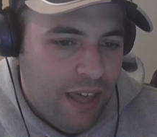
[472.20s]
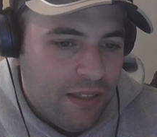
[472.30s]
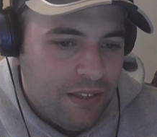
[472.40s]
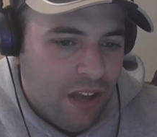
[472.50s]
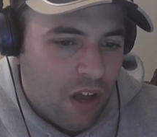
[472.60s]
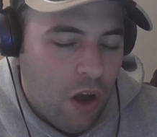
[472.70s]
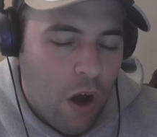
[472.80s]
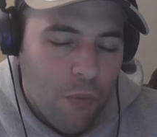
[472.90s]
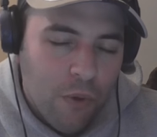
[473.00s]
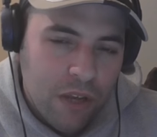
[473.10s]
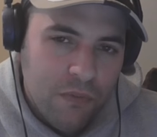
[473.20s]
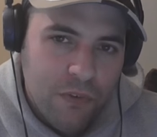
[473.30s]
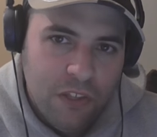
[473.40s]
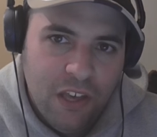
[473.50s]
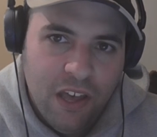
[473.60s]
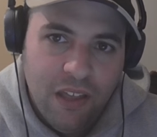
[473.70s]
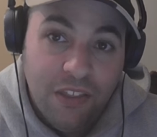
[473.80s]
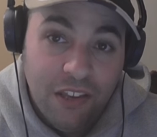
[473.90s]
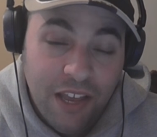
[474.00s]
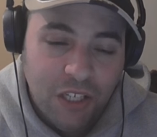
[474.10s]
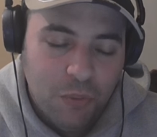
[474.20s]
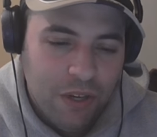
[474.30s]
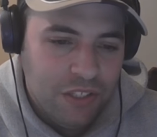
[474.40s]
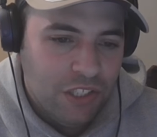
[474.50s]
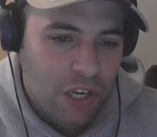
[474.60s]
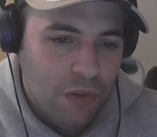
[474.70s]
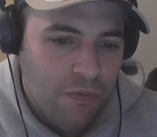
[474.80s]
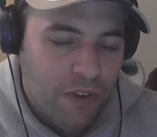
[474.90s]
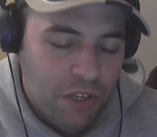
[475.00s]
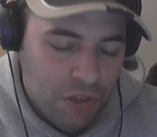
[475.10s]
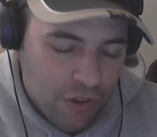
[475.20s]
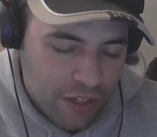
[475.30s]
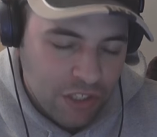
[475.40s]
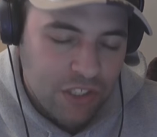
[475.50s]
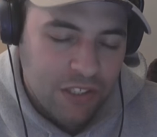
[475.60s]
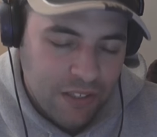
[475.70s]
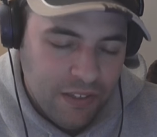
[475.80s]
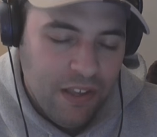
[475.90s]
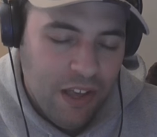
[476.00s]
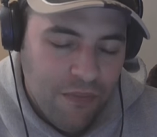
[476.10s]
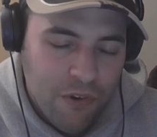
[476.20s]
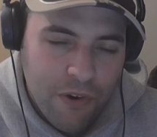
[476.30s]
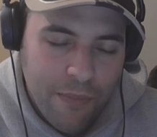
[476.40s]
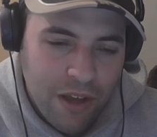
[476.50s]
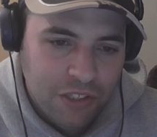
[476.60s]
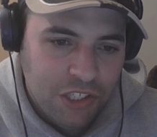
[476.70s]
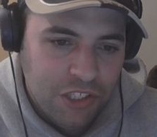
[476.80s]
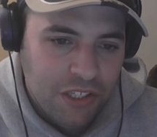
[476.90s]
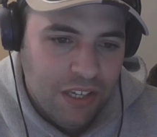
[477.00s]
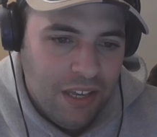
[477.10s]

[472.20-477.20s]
and I can't wait for the next one. So thank you guys very much.